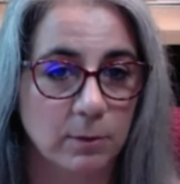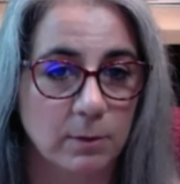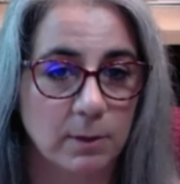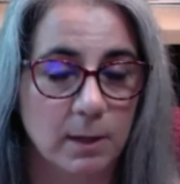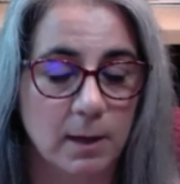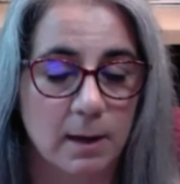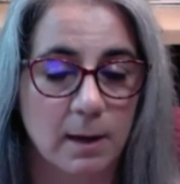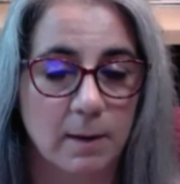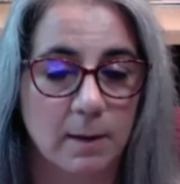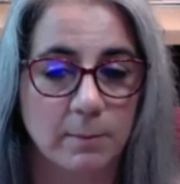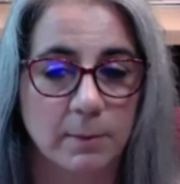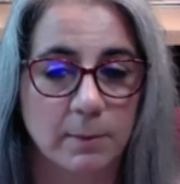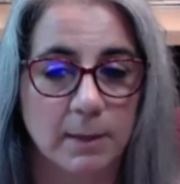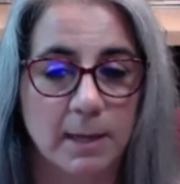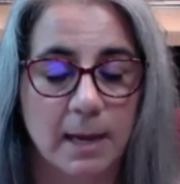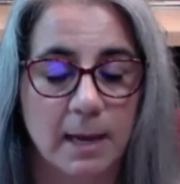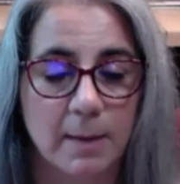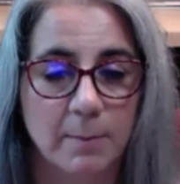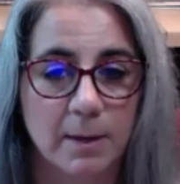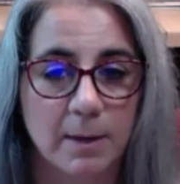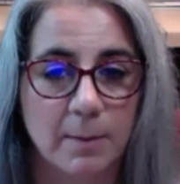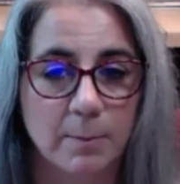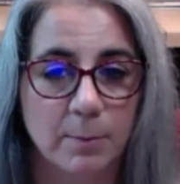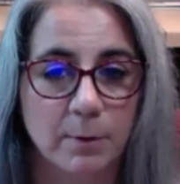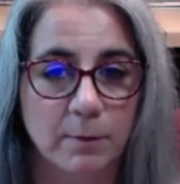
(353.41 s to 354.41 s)

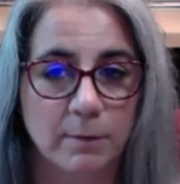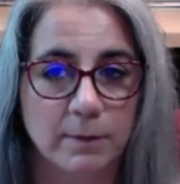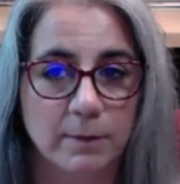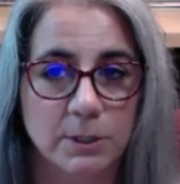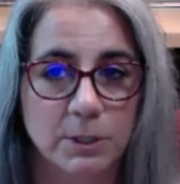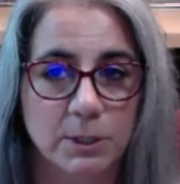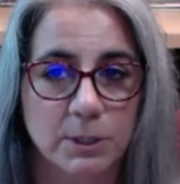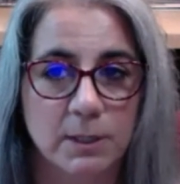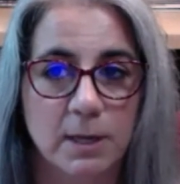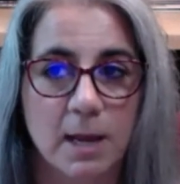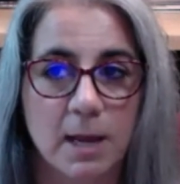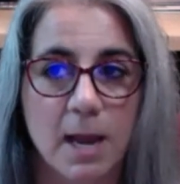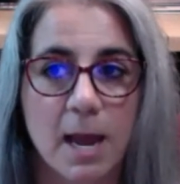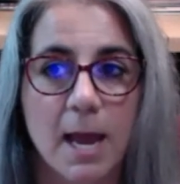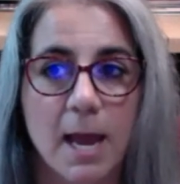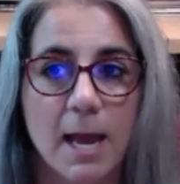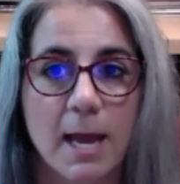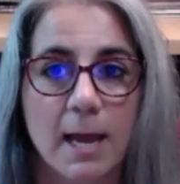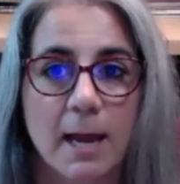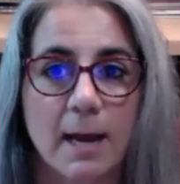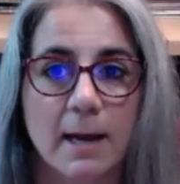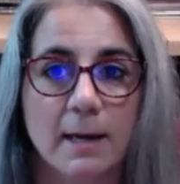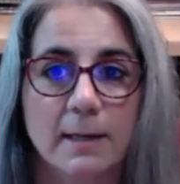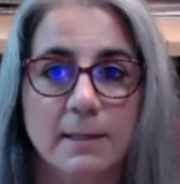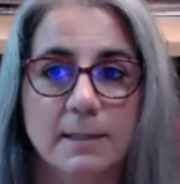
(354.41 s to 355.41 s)
gamete provision
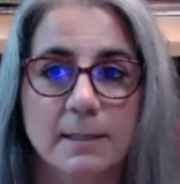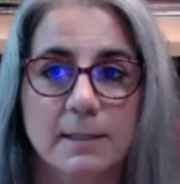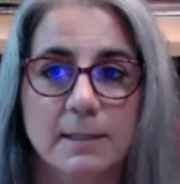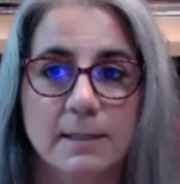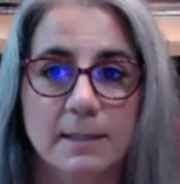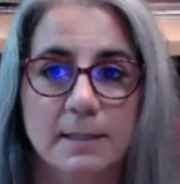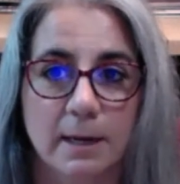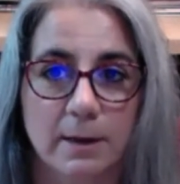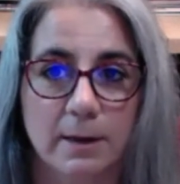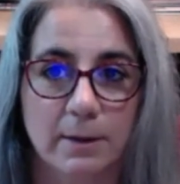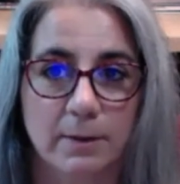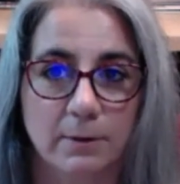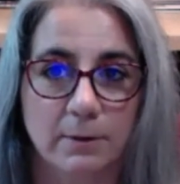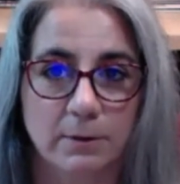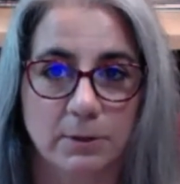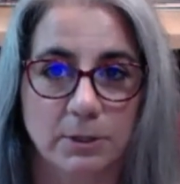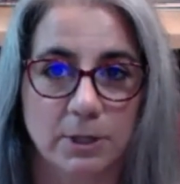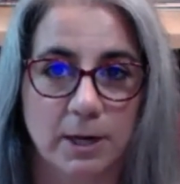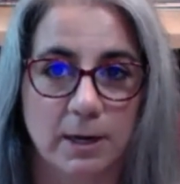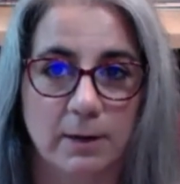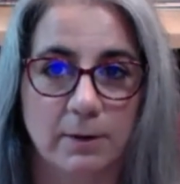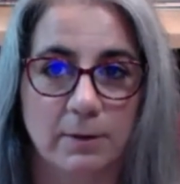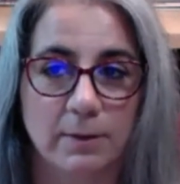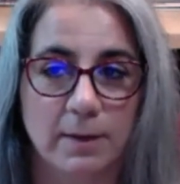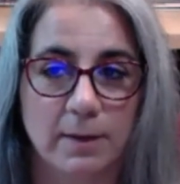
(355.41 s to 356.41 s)
and tell their
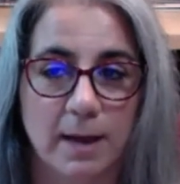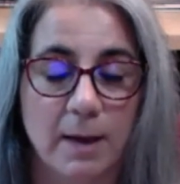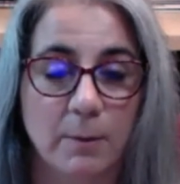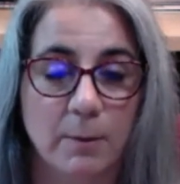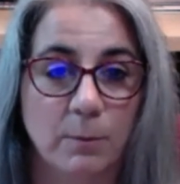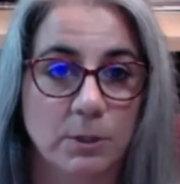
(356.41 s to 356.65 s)
child that,